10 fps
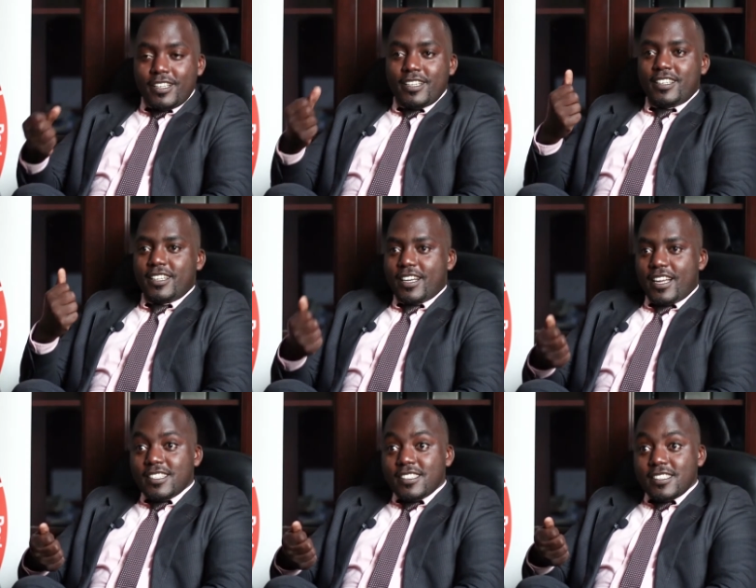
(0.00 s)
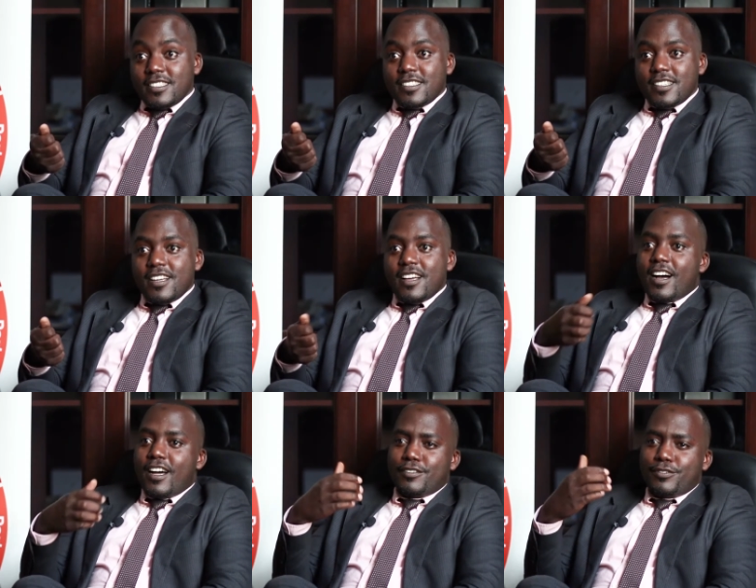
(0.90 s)
in the classes
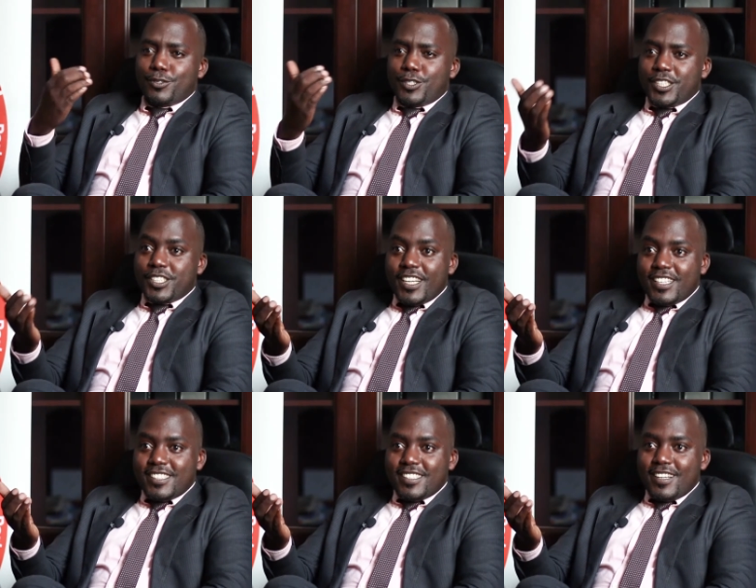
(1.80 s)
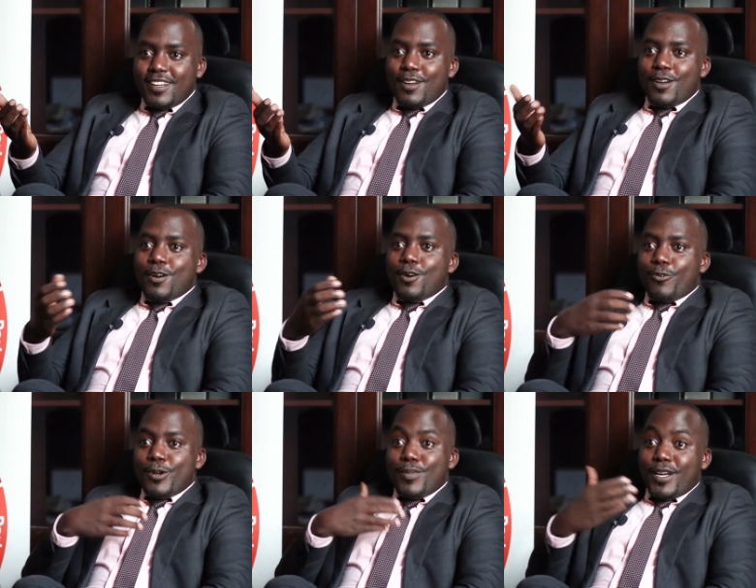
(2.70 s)
and few teachers,
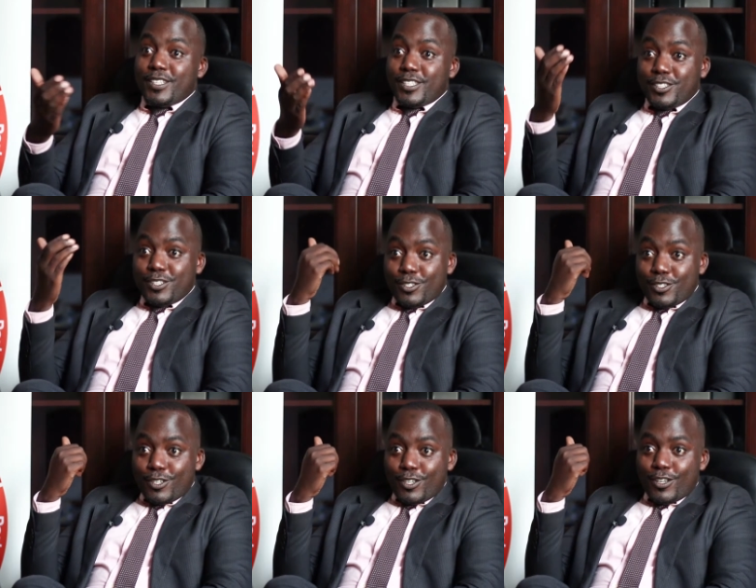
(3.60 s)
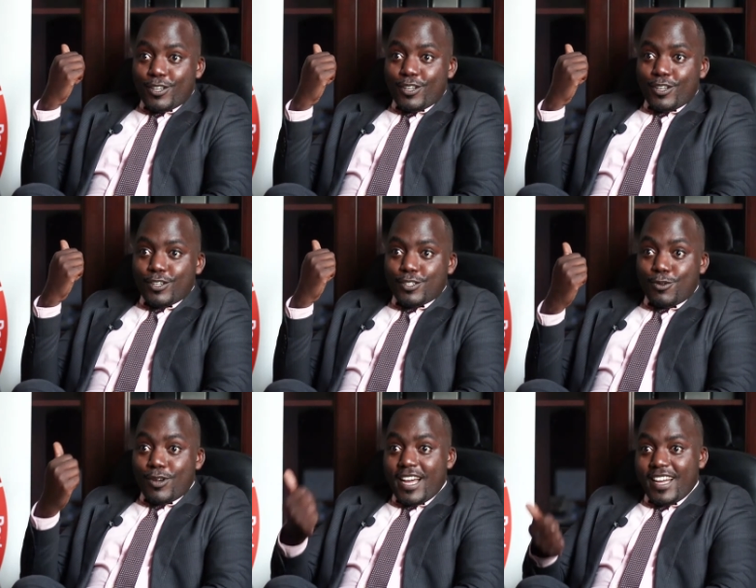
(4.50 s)
we managed to
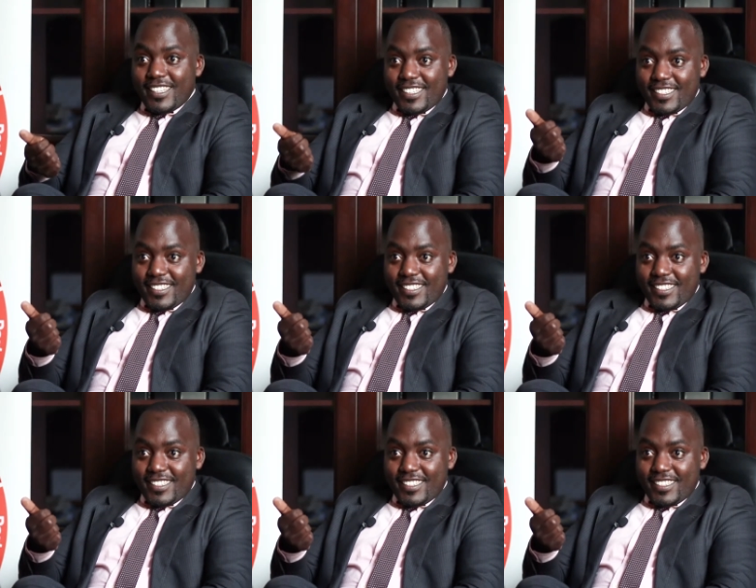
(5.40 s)
learn